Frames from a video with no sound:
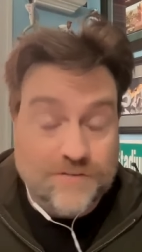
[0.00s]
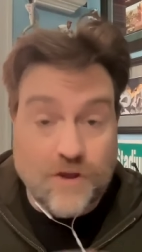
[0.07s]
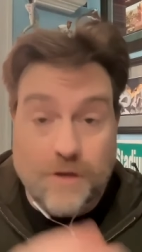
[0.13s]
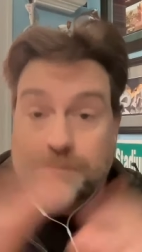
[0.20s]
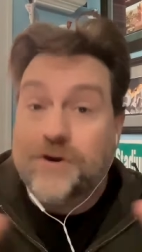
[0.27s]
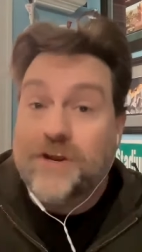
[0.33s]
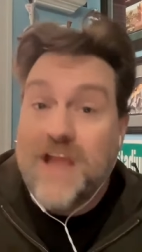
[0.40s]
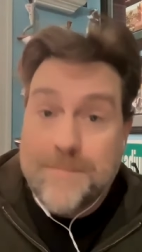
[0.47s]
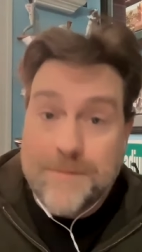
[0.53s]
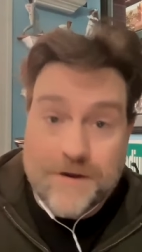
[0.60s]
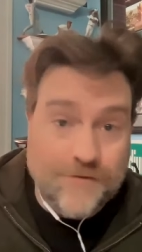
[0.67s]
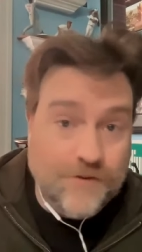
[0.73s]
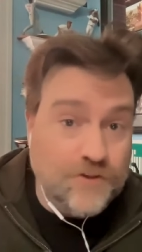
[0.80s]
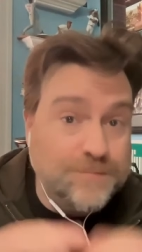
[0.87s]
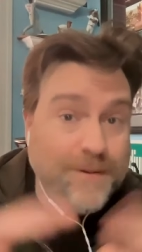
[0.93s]
It's all pregame
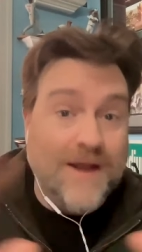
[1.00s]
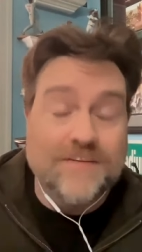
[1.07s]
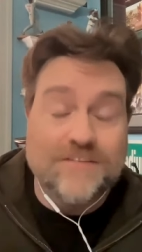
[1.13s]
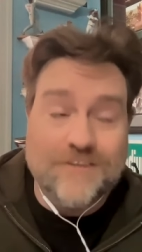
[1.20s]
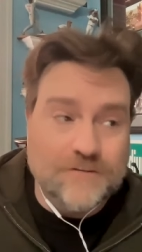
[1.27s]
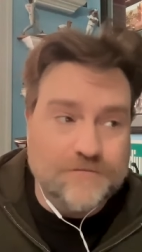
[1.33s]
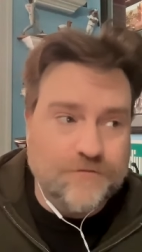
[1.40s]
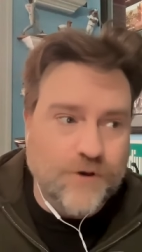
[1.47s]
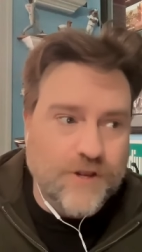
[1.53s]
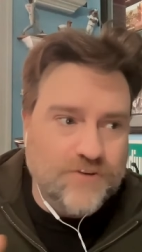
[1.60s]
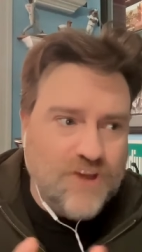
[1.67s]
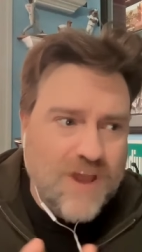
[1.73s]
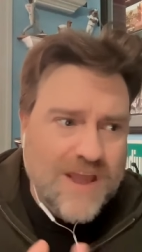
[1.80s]
interviews, behind-the-scenes footage.